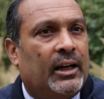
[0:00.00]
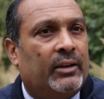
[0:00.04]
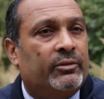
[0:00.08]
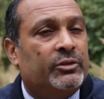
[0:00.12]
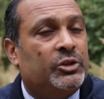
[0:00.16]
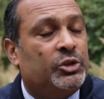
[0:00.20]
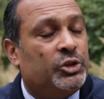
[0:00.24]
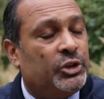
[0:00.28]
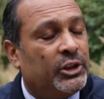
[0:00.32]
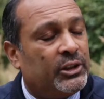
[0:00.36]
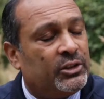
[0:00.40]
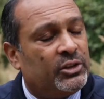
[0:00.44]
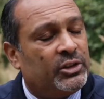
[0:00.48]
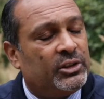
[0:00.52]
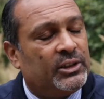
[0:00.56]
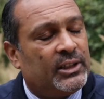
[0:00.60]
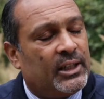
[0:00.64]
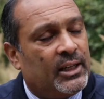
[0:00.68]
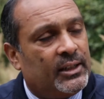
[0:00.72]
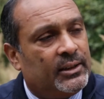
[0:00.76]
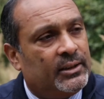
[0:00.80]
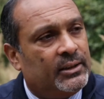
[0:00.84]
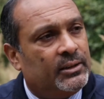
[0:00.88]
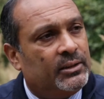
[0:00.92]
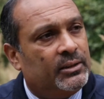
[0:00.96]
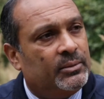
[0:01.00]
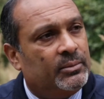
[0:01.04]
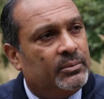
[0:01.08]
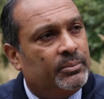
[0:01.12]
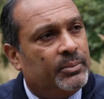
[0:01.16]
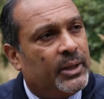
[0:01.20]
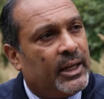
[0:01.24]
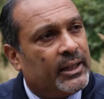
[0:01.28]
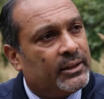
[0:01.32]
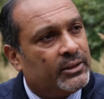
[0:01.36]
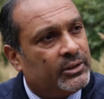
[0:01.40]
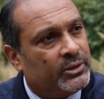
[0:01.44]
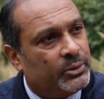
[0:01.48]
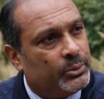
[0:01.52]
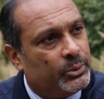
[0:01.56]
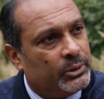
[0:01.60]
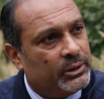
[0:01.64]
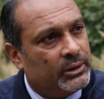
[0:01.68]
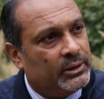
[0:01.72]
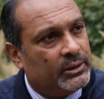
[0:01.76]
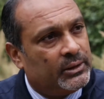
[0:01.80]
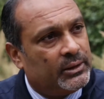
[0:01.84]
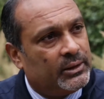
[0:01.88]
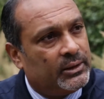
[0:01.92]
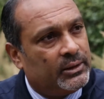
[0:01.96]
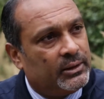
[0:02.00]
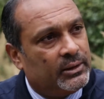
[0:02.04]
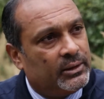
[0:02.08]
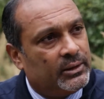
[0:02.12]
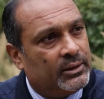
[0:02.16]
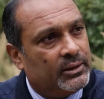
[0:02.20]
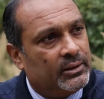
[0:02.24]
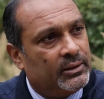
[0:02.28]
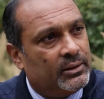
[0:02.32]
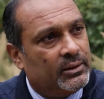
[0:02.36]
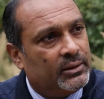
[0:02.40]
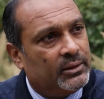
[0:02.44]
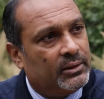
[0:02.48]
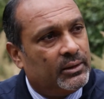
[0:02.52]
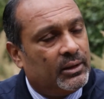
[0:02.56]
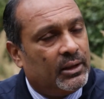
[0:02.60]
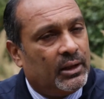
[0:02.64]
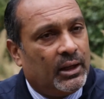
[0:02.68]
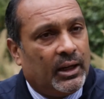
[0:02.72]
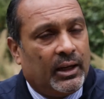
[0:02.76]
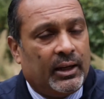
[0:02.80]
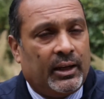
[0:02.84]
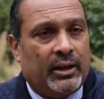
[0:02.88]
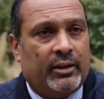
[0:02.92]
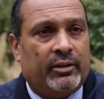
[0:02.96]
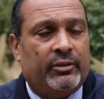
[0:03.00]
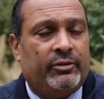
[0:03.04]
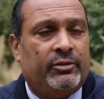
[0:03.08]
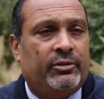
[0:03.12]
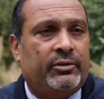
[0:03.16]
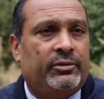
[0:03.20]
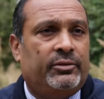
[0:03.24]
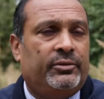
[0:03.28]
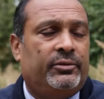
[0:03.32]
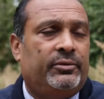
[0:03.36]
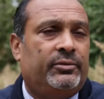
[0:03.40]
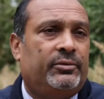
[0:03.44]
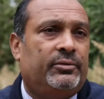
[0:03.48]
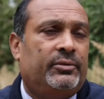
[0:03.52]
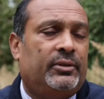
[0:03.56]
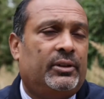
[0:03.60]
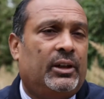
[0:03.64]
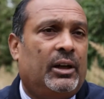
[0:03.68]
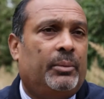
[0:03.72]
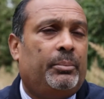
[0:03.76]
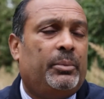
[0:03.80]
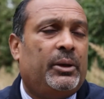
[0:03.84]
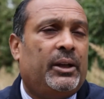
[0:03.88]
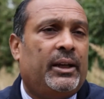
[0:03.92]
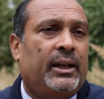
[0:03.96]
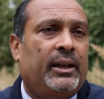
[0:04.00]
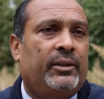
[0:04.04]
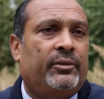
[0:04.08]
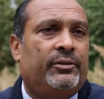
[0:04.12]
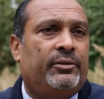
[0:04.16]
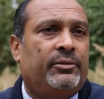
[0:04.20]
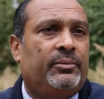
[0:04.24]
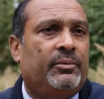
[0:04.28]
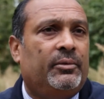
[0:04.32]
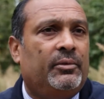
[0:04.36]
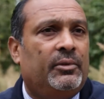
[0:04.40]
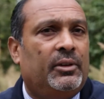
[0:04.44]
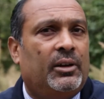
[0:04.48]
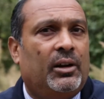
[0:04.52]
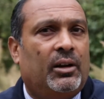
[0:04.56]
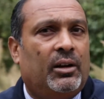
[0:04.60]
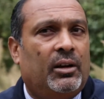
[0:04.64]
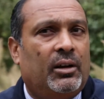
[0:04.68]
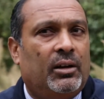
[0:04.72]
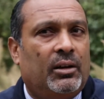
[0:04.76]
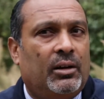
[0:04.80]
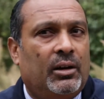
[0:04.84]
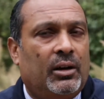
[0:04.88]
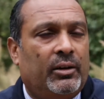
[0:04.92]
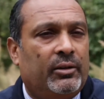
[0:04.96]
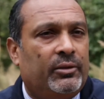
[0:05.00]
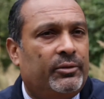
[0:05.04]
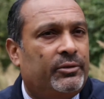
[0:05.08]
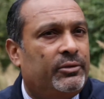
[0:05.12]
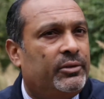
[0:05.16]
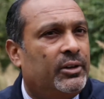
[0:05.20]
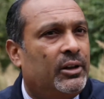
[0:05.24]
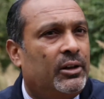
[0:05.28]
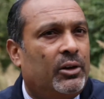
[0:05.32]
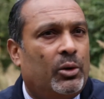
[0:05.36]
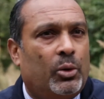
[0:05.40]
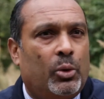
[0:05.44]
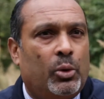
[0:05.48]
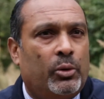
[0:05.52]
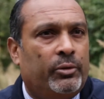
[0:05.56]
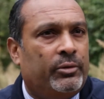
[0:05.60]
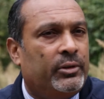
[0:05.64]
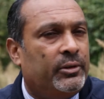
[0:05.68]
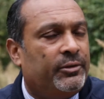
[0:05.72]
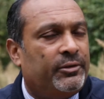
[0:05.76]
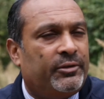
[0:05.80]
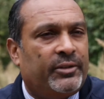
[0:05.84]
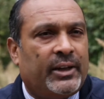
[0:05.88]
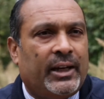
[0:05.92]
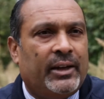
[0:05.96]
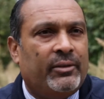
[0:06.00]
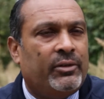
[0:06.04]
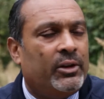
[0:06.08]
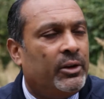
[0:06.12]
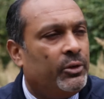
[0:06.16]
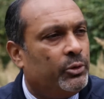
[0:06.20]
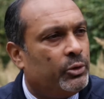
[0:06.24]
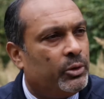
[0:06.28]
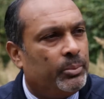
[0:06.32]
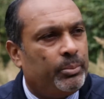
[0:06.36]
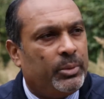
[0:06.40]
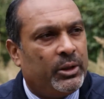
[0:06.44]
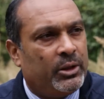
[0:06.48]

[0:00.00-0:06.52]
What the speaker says: I've just started back to work. I have applied for over 500